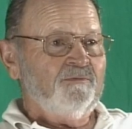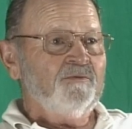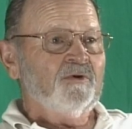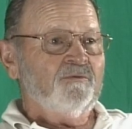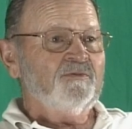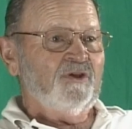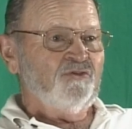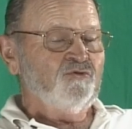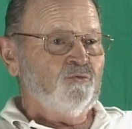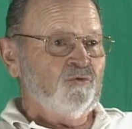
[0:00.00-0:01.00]
you know, that
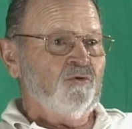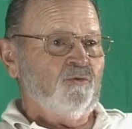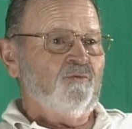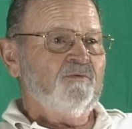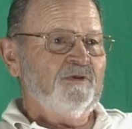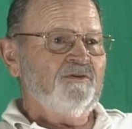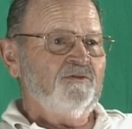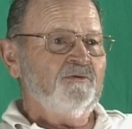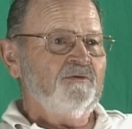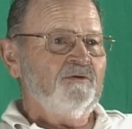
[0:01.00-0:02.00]
you knew, that
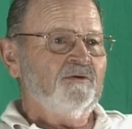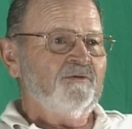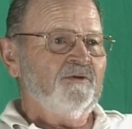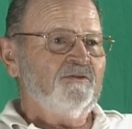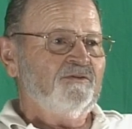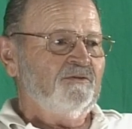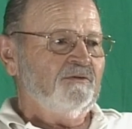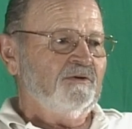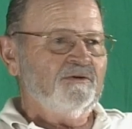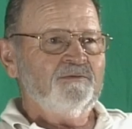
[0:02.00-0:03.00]
you, you know, that you, uh,